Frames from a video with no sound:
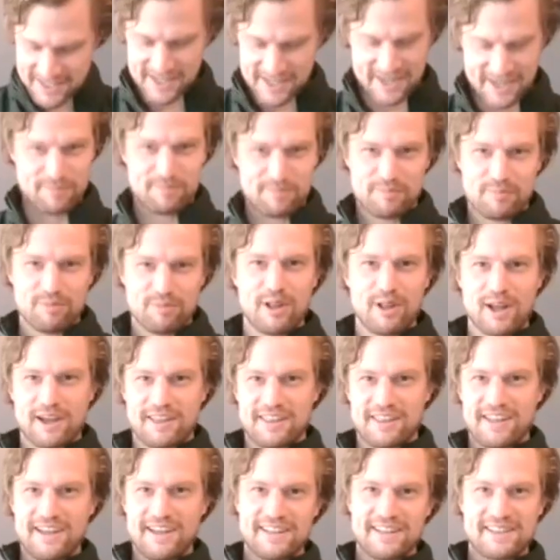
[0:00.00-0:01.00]
gonna
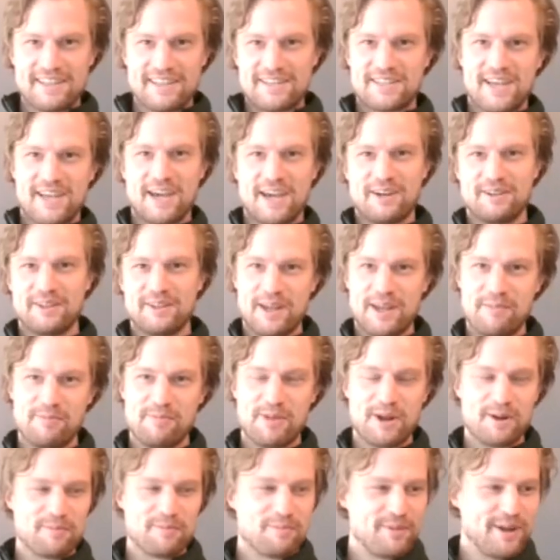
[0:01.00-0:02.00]
plug the the title name
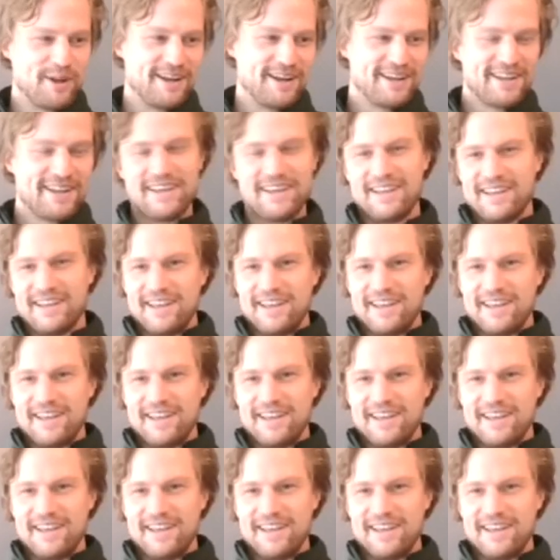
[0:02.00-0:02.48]
there, but